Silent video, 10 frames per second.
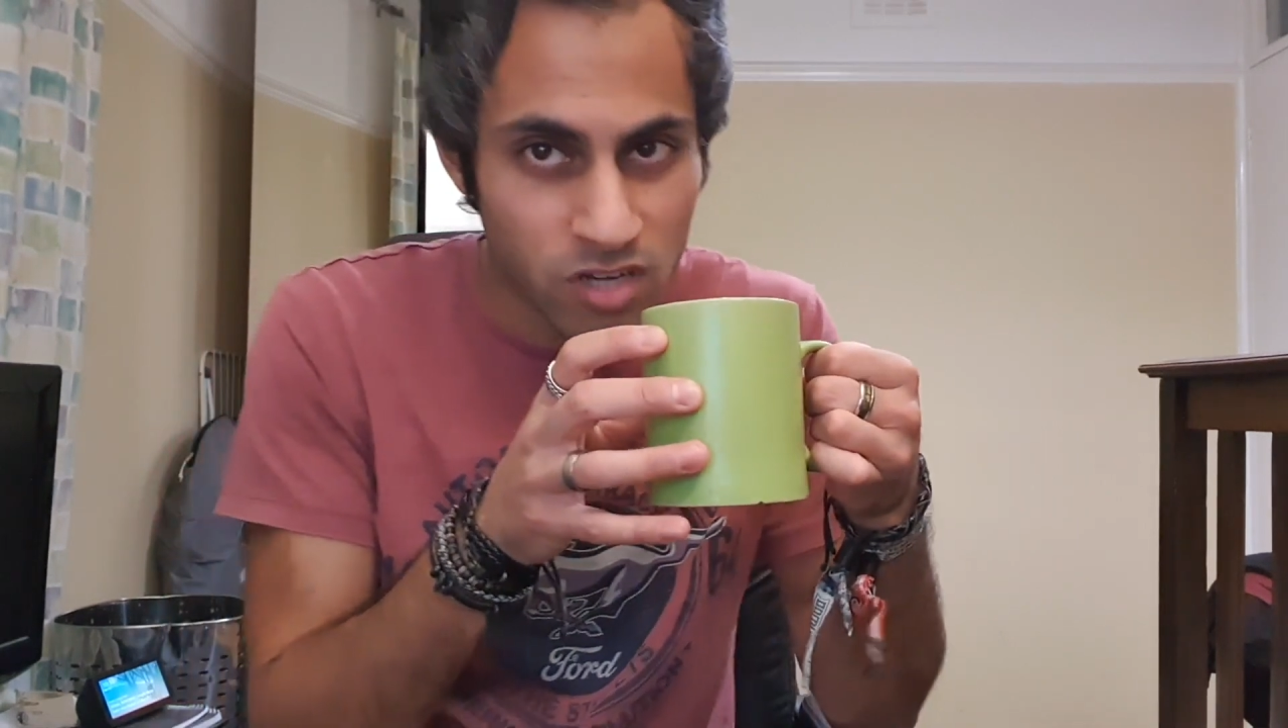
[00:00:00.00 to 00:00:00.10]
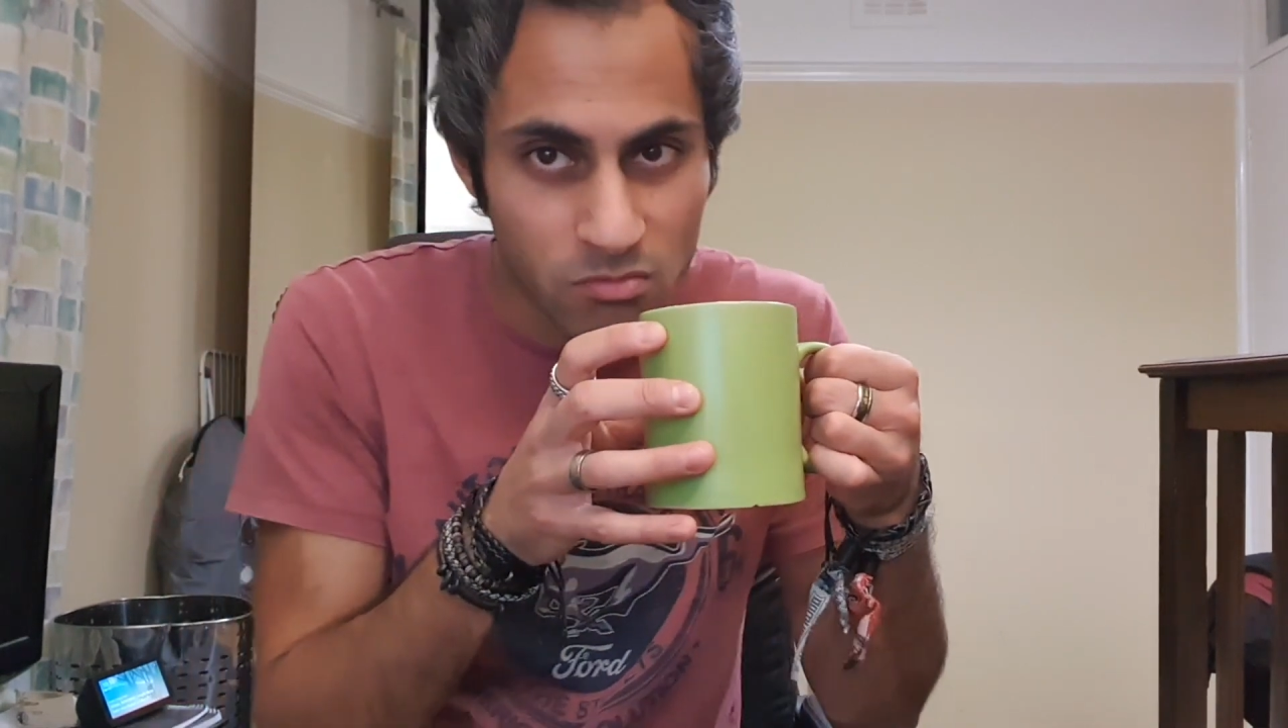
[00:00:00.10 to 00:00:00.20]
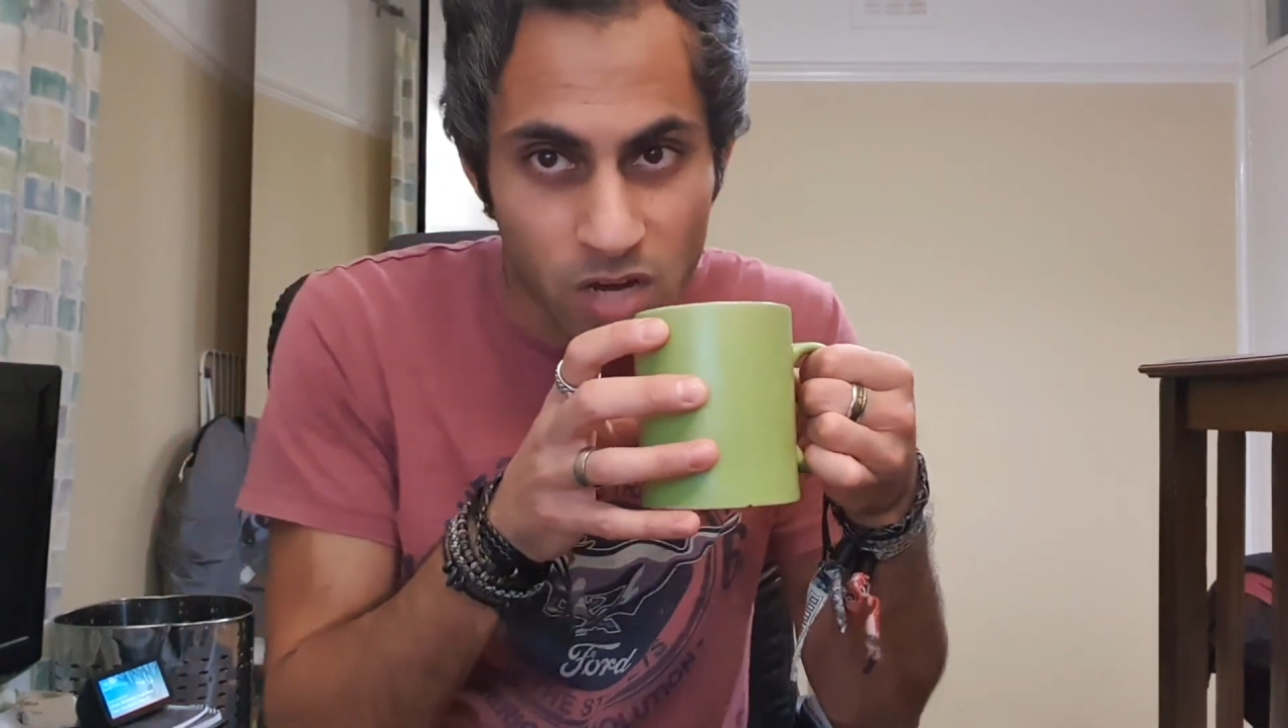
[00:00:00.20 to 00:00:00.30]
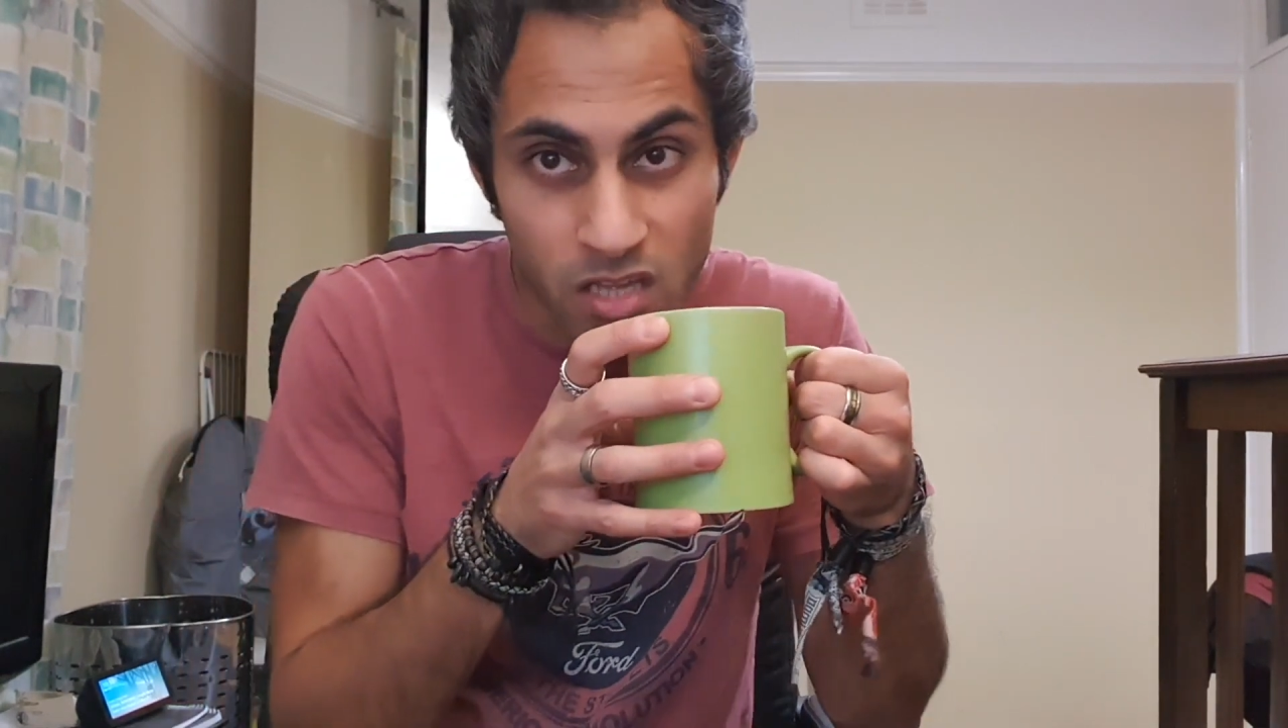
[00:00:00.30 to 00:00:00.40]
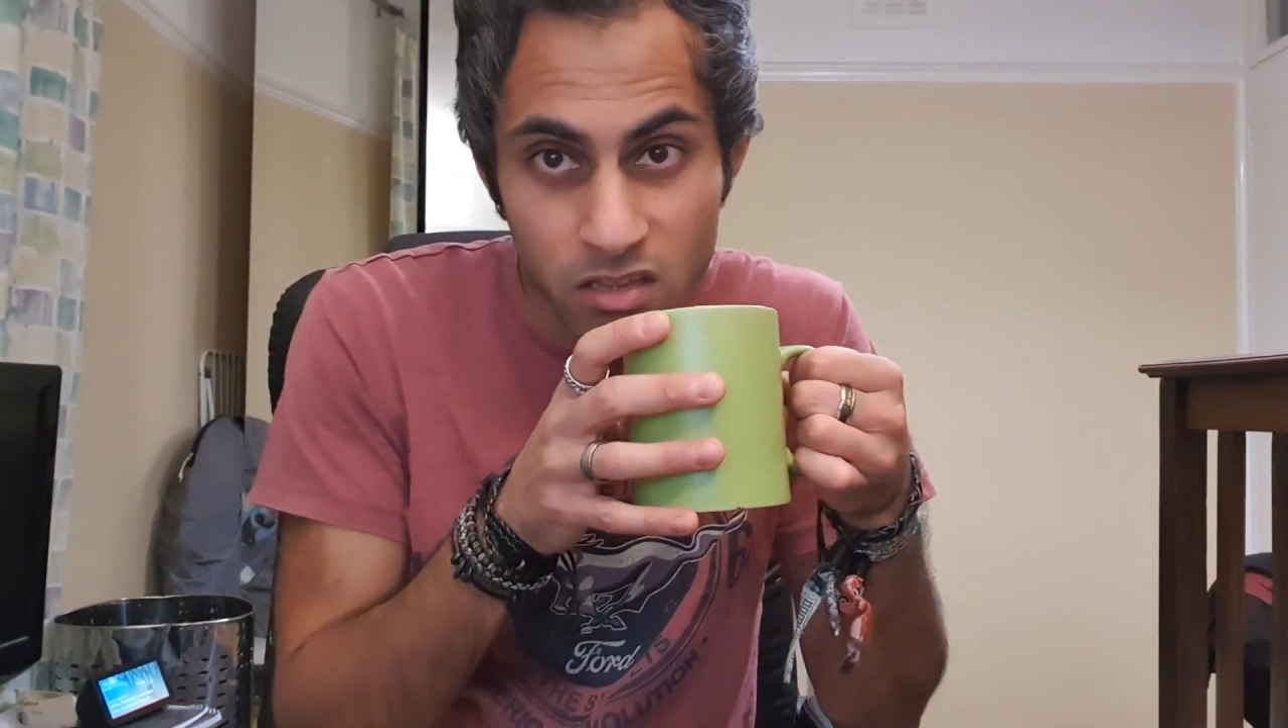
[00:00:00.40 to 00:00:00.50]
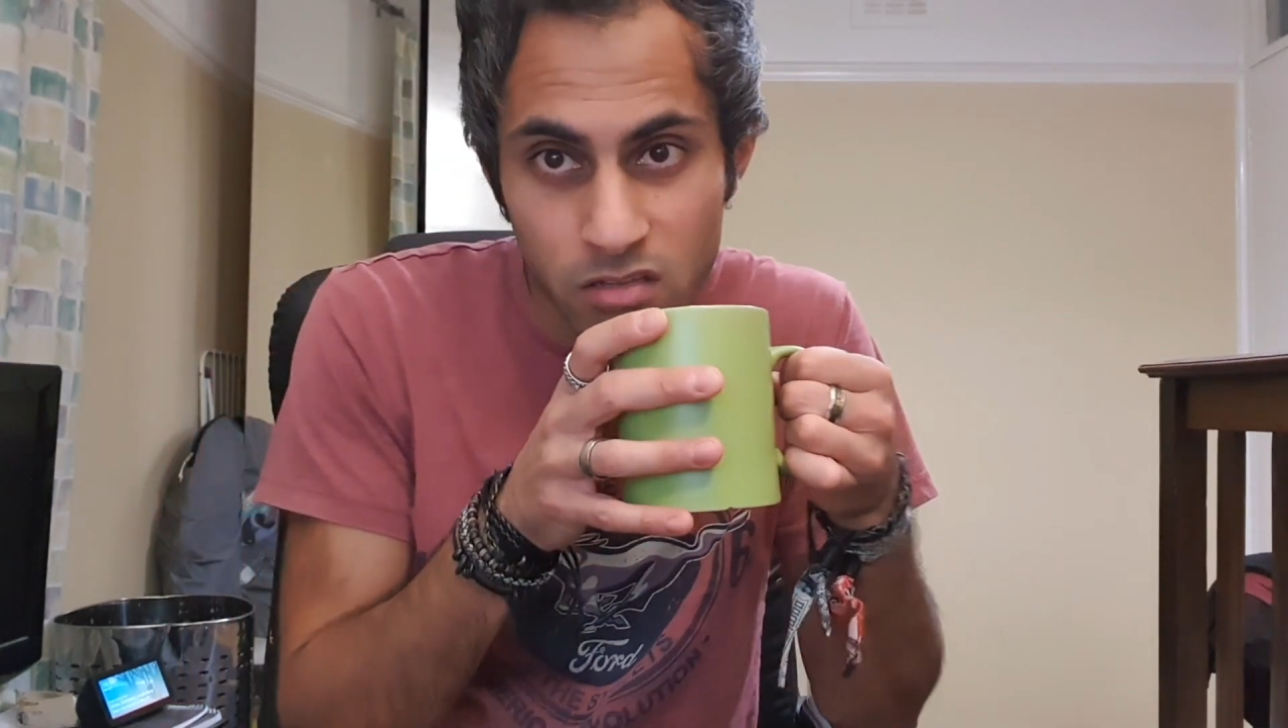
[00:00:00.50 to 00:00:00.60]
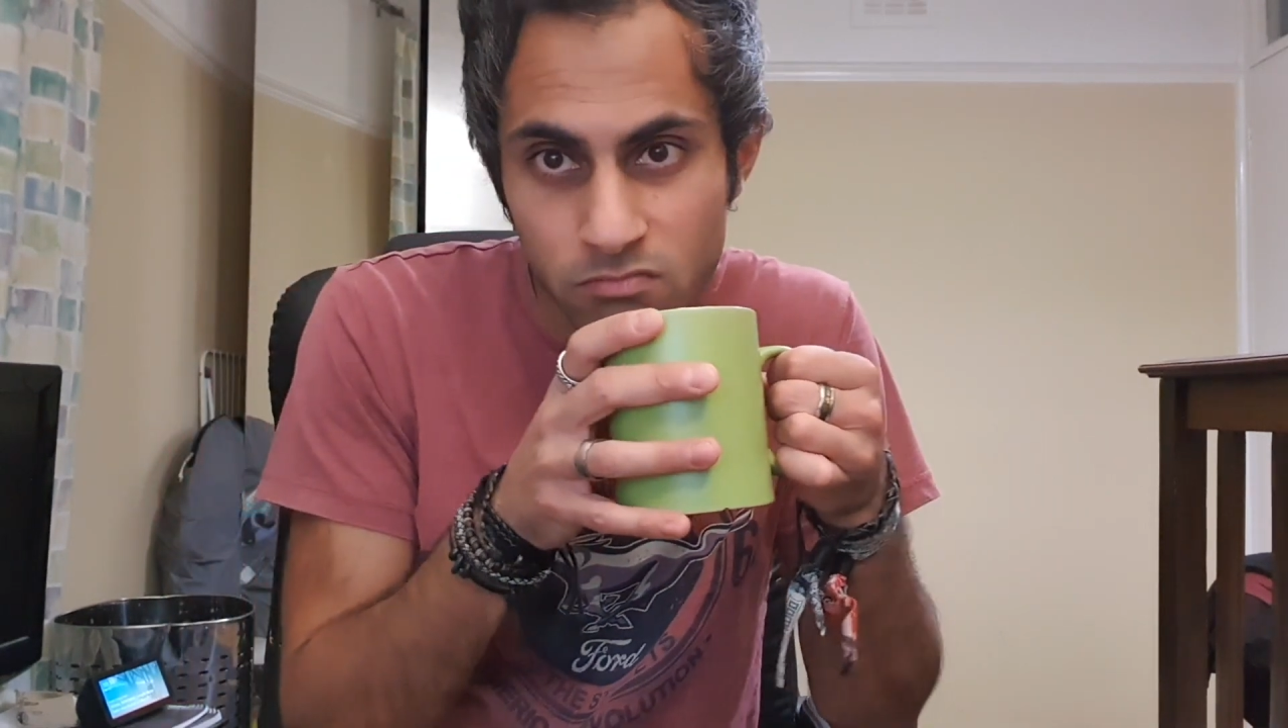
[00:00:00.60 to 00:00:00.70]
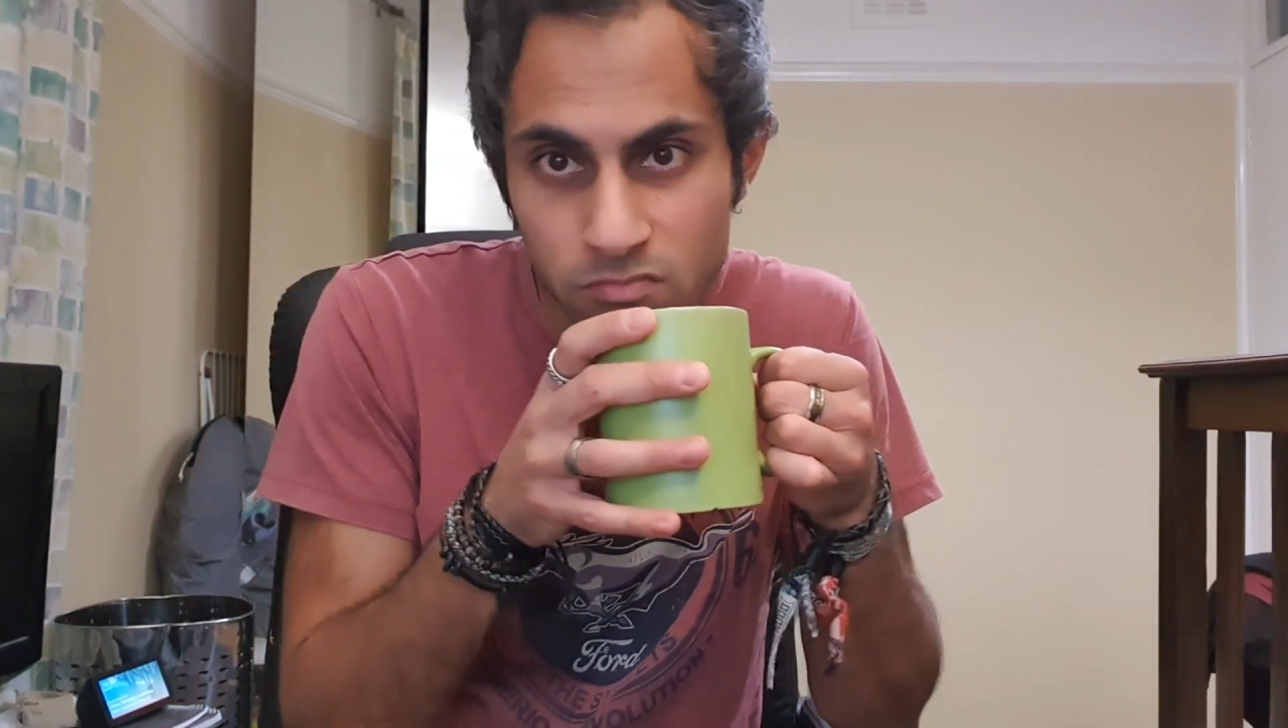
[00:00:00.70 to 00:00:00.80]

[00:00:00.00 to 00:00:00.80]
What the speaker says: a month